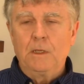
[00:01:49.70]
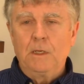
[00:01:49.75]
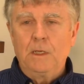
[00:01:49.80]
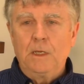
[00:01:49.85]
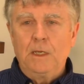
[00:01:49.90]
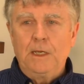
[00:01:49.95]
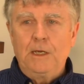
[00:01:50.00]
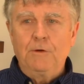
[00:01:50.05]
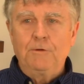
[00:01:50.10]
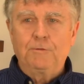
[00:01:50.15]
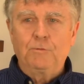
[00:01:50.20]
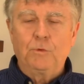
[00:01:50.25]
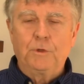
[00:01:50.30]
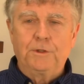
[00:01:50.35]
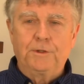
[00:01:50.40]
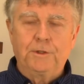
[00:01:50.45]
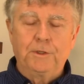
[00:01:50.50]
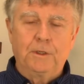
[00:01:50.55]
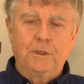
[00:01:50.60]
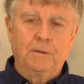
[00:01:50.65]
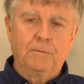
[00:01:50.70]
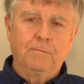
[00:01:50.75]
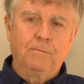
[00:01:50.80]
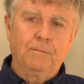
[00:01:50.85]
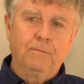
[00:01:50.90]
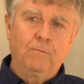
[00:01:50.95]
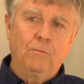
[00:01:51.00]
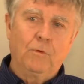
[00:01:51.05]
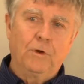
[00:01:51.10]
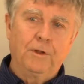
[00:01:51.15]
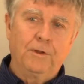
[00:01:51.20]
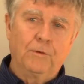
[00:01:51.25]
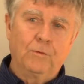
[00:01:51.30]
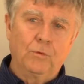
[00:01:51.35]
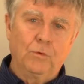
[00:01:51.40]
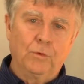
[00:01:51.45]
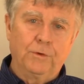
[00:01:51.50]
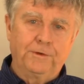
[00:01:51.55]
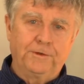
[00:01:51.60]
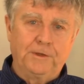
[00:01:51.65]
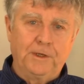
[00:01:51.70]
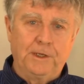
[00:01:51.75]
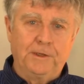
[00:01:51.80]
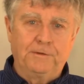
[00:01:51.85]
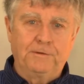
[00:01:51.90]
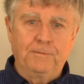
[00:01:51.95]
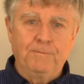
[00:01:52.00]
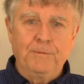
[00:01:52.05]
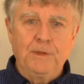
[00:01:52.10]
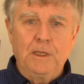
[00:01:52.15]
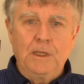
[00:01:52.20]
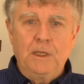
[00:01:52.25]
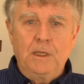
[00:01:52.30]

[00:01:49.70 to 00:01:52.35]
Here's what one of the rules says.